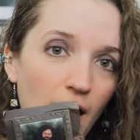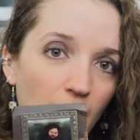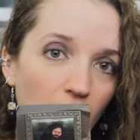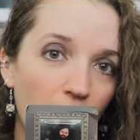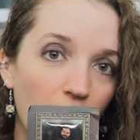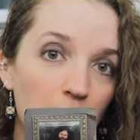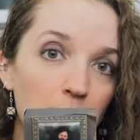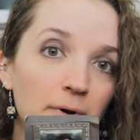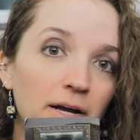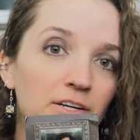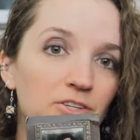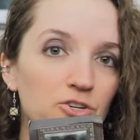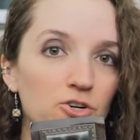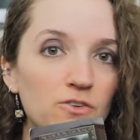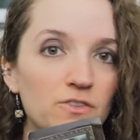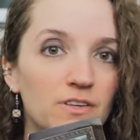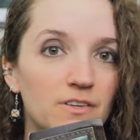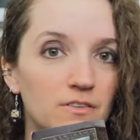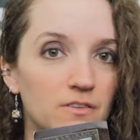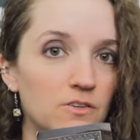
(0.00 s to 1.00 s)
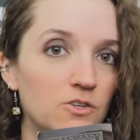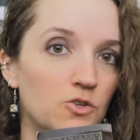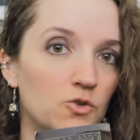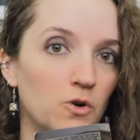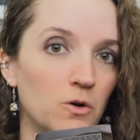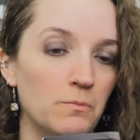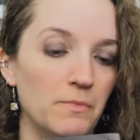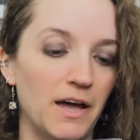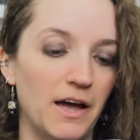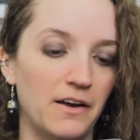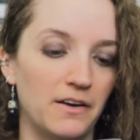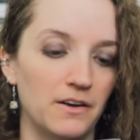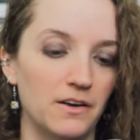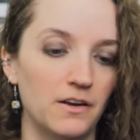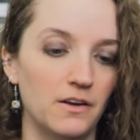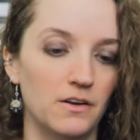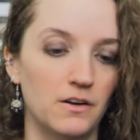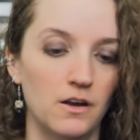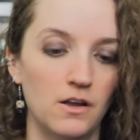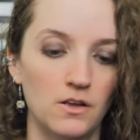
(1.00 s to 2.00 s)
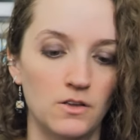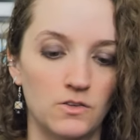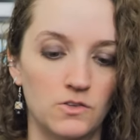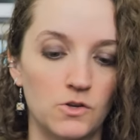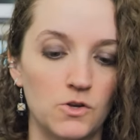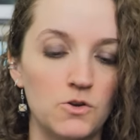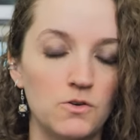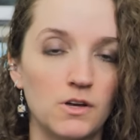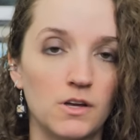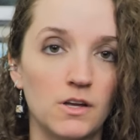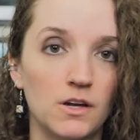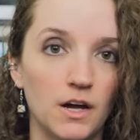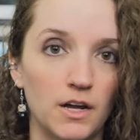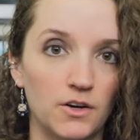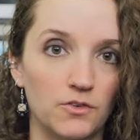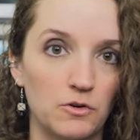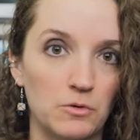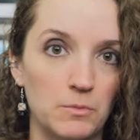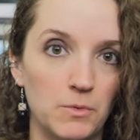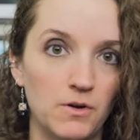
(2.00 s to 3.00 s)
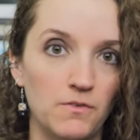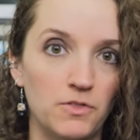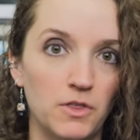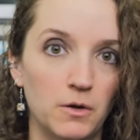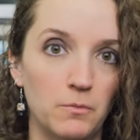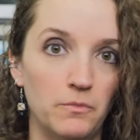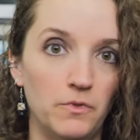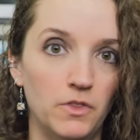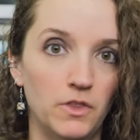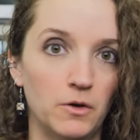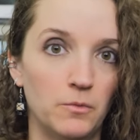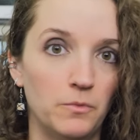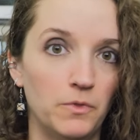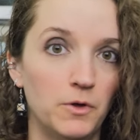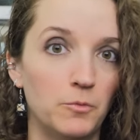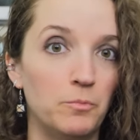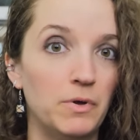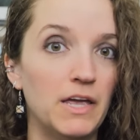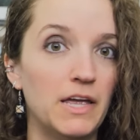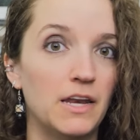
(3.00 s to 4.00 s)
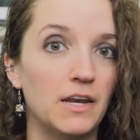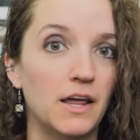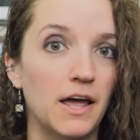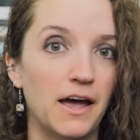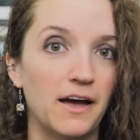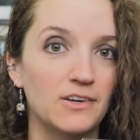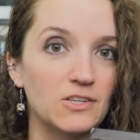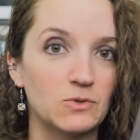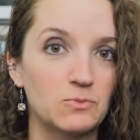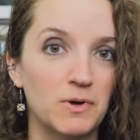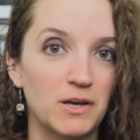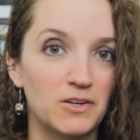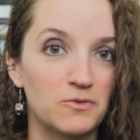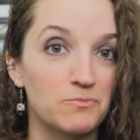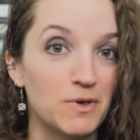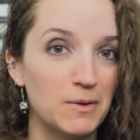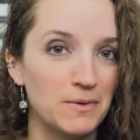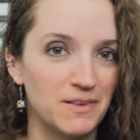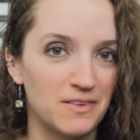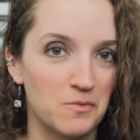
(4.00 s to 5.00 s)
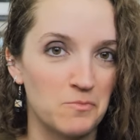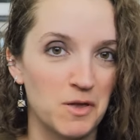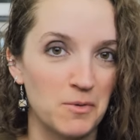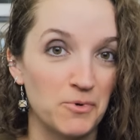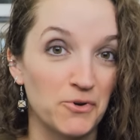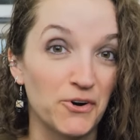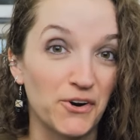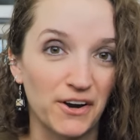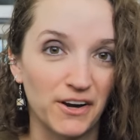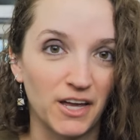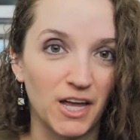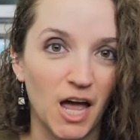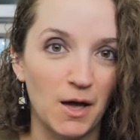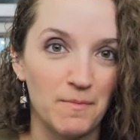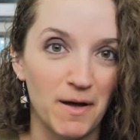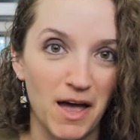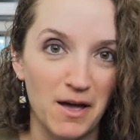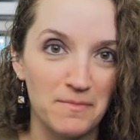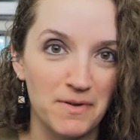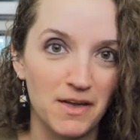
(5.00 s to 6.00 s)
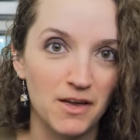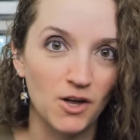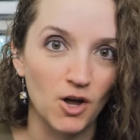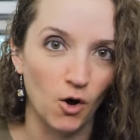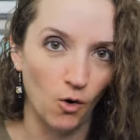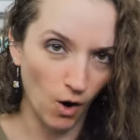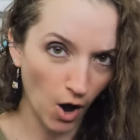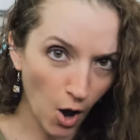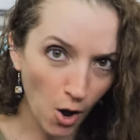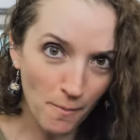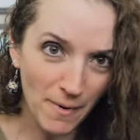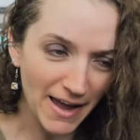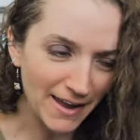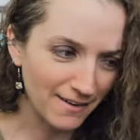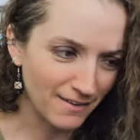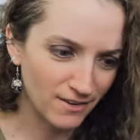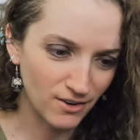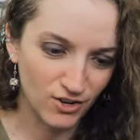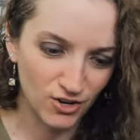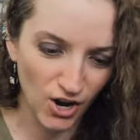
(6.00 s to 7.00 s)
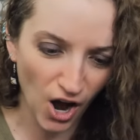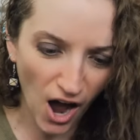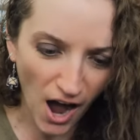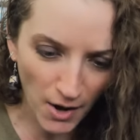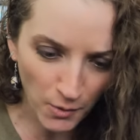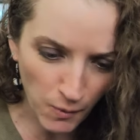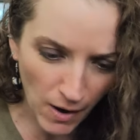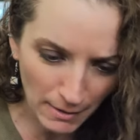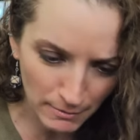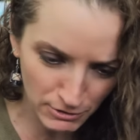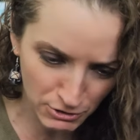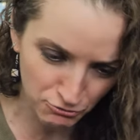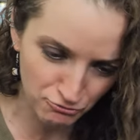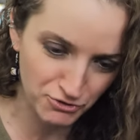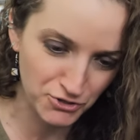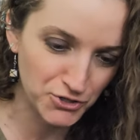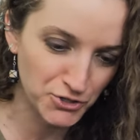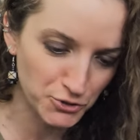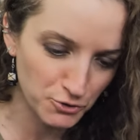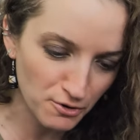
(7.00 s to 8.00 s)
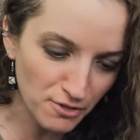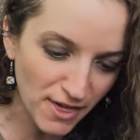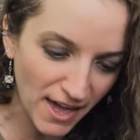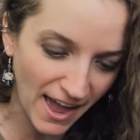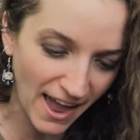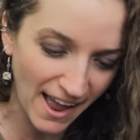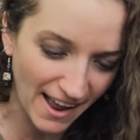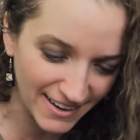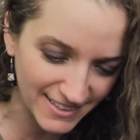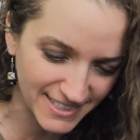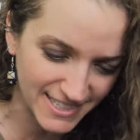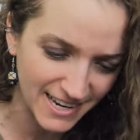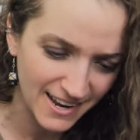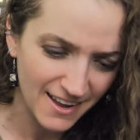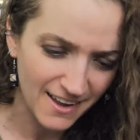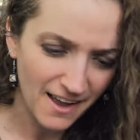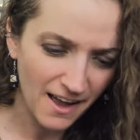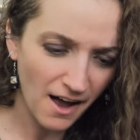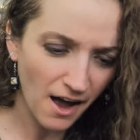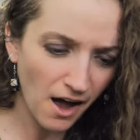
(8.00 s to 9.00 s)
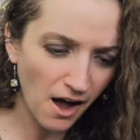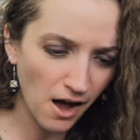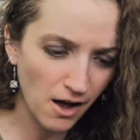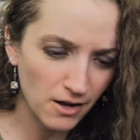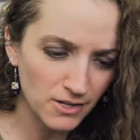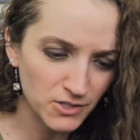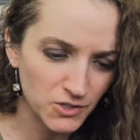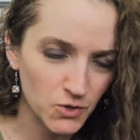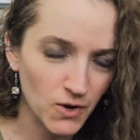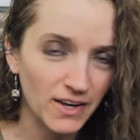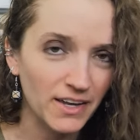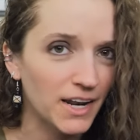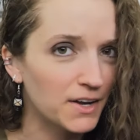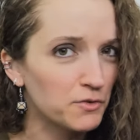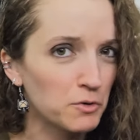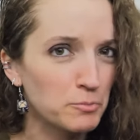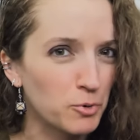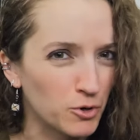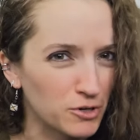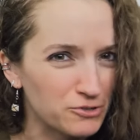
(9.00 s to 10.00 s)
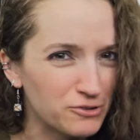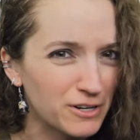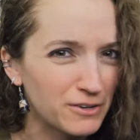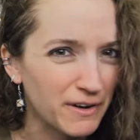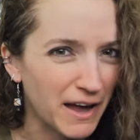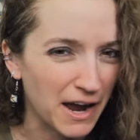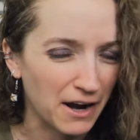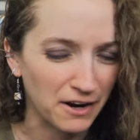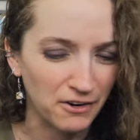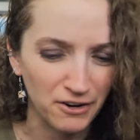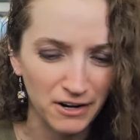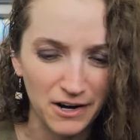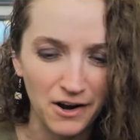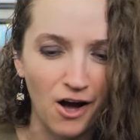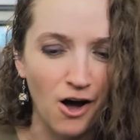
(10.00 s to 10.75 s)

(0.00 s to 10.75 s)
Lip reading: I might turn this into a magnet. So you can kind of remove the pin aspect. Maybe some people are gonna come at me and go, oh my God, why would you do that? So I can have a portrait of Hagrid